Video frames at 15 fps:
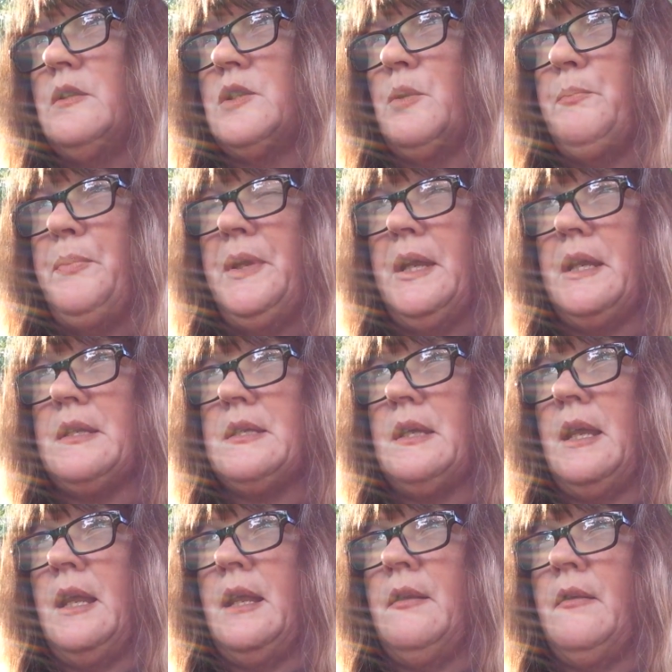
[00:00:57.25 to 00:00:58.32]

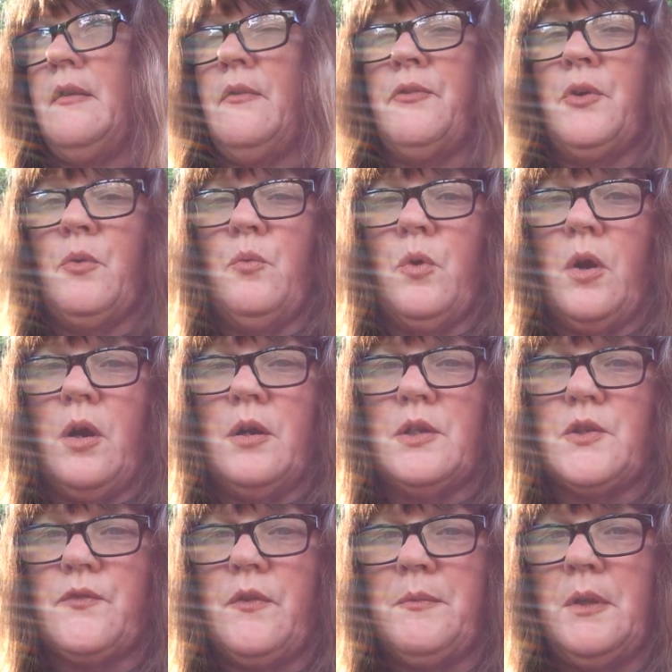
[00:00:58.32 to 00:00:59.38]
depicting the
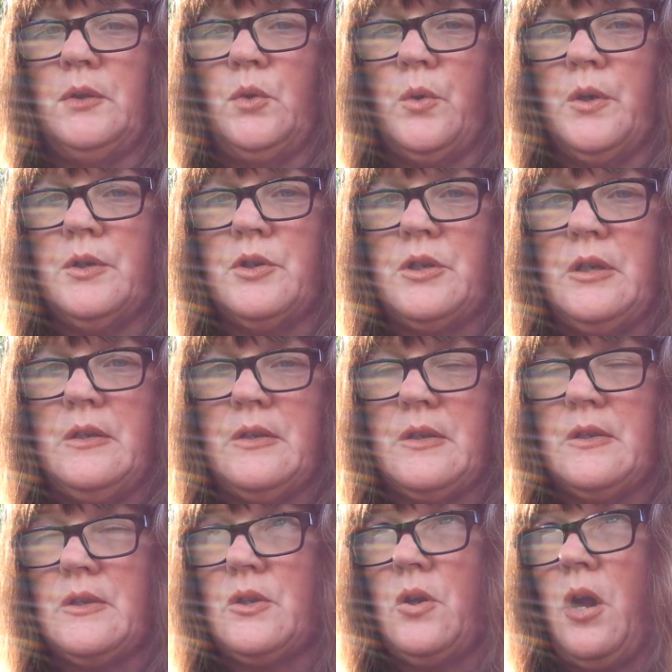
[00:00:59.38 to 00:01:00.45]
words from the Lord
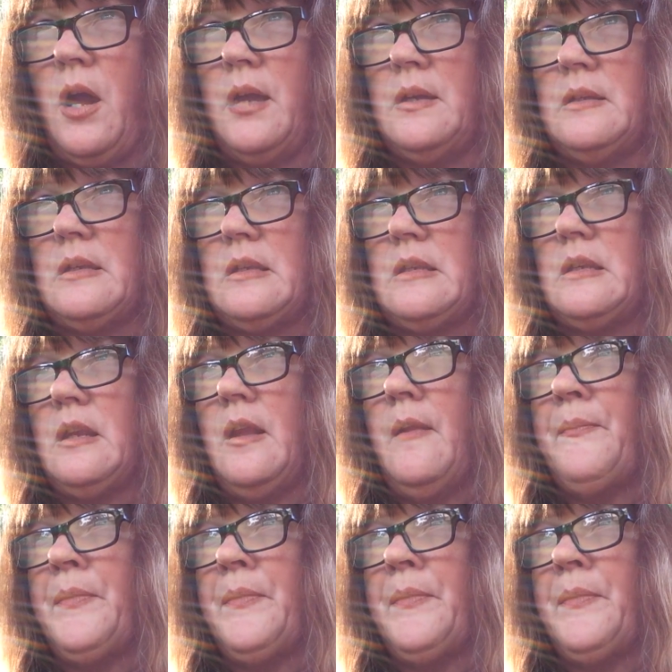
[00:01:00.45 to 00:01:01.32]
Jesus Christ.